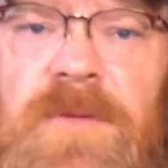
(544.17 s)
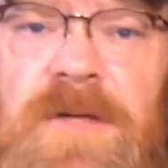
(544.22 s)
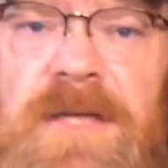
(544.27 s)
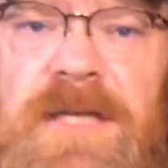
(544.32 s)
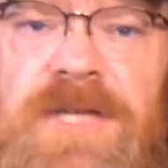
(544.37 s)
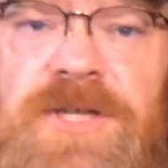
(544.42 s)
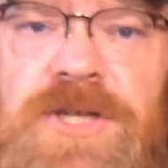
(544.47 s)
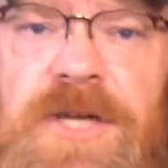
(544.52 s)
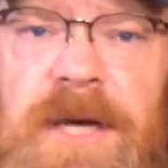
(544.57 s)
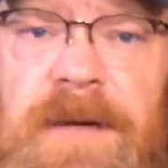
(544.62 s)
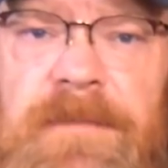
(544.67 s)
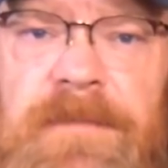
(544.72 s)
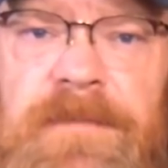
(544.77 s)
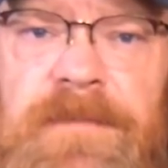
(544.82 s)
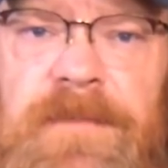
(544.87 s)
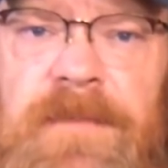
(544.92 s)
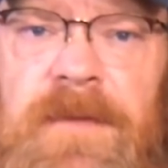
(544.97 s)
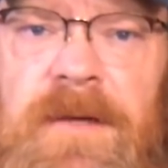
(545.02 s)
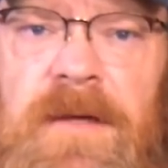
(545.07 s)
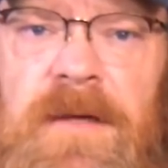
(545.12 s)
militia.
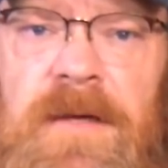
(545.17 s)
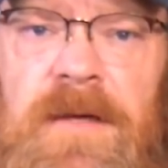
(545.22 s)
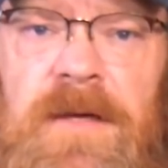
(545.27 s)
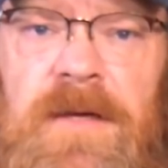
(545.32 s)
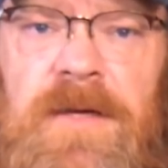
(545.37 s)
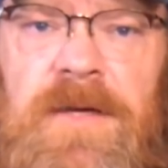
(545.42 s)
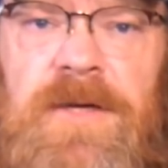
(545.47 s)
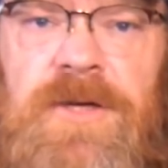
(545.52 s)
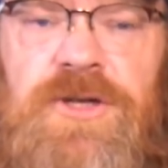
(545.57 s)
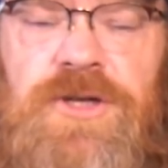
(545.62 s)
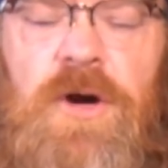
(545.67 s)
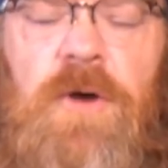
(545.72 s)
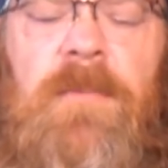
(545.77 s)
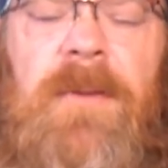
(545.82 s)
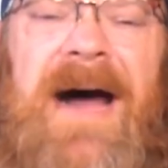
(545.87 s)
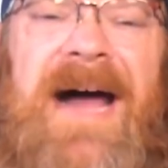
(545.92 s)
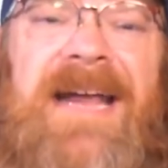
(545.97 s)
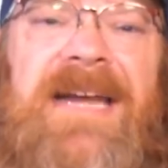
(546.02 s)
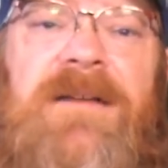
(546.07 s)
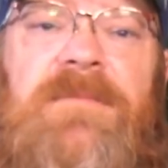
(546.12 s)
Joe
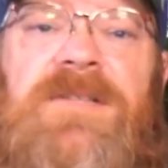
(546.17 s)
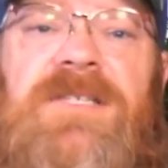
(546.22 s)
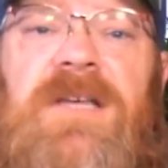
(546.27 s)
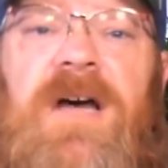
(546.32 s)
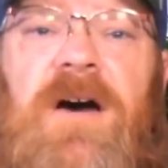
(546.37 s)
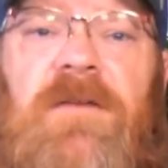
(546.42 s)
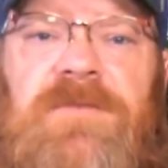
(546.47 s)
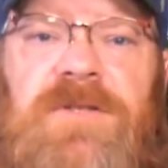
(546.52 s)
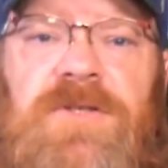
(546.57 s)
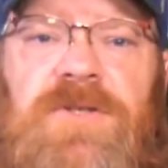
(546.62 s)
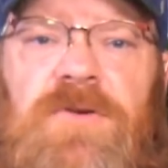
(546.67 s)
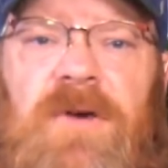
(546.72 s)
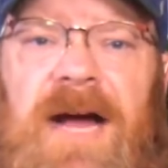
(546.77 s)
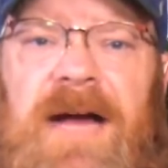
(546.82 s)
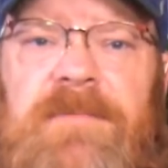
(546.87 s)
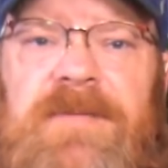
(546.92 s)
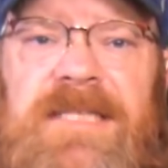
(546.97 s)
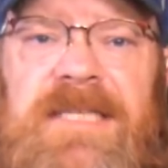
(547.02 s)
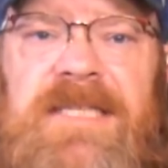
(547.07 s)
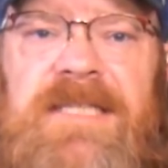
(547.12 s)
Biden himself
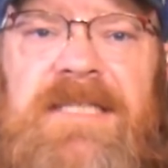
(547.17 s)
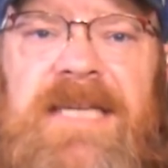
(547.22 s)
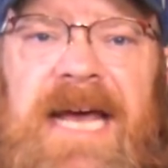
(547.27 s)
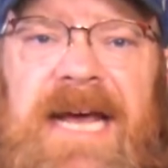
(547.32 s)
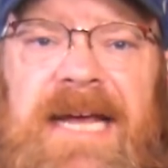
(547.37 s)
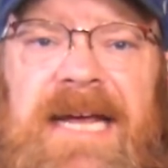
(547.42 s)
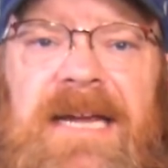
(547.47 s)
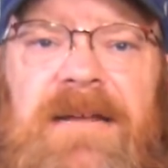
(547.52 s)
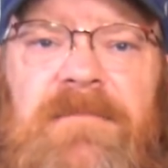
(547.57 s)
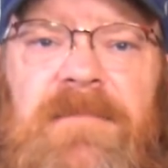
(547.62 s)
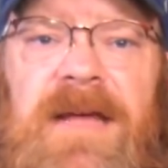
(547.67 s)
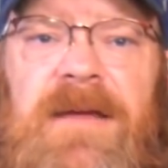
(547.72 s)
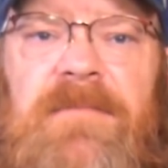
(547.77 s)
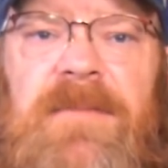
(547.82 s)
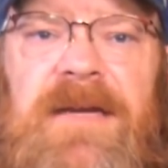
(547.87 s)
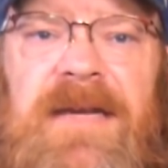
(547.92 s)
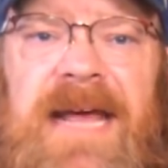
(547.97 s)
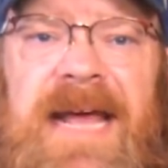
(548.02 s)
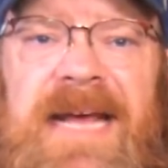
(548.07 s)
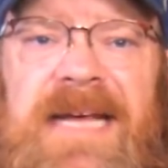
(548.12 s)
describes the Second
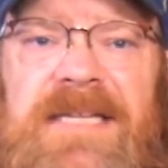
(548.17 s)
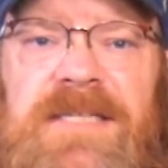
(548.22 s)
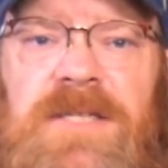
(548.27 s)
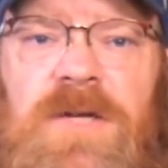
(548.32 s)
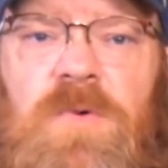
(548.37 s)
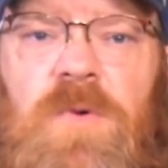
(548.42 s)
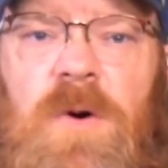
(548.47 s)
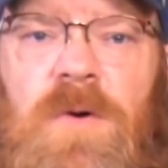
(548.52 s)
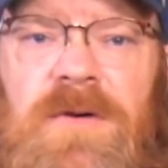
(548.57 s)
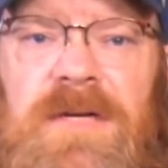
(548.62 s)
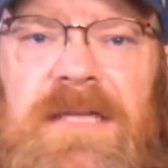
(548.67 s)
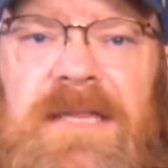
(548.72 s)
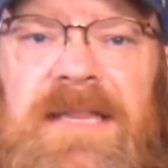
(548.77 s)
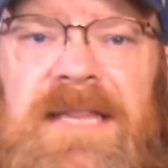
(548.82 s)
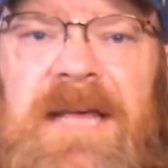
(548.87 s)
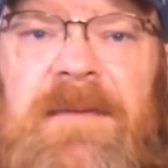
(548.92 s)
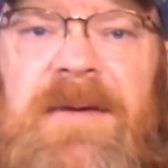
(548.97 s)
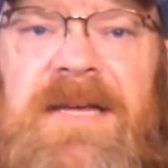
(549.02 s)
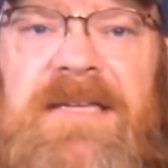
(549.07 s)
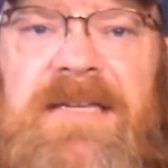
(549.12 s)
Amendment as, quote,
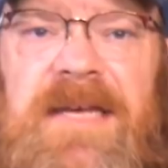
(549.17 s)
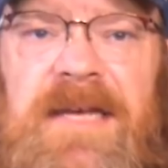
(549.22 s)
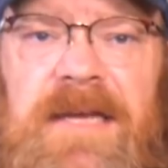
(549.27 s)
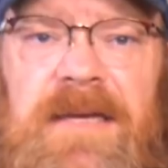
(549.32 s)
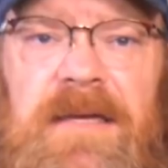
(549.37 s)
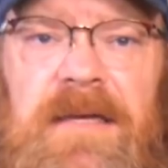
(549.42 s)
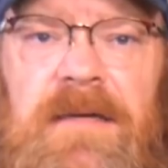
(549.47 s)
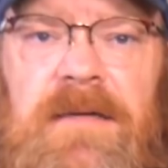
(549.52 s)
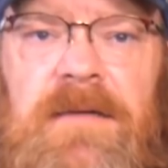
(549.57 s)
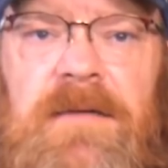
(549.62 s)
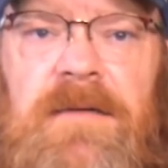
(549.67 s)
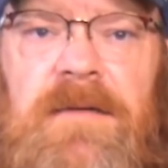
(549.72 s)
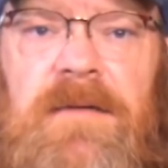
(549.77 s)
limited